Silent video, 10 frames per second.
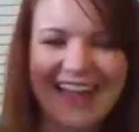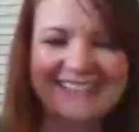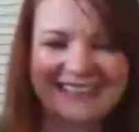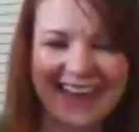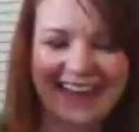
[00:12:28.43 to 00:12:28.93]
the
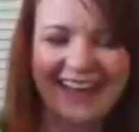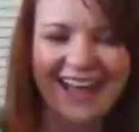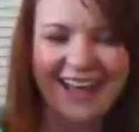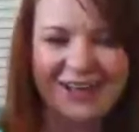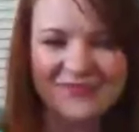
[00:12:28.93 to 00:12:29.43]

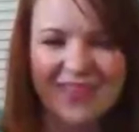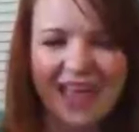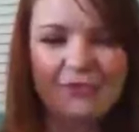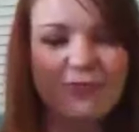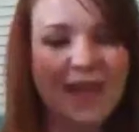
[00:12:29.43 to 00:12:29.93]
idea.
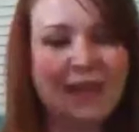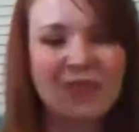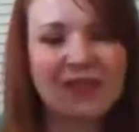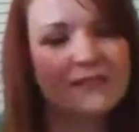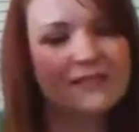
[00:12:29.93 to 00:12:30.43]
And
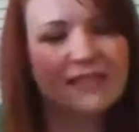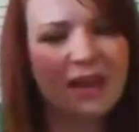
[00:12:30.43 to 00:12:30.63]
family,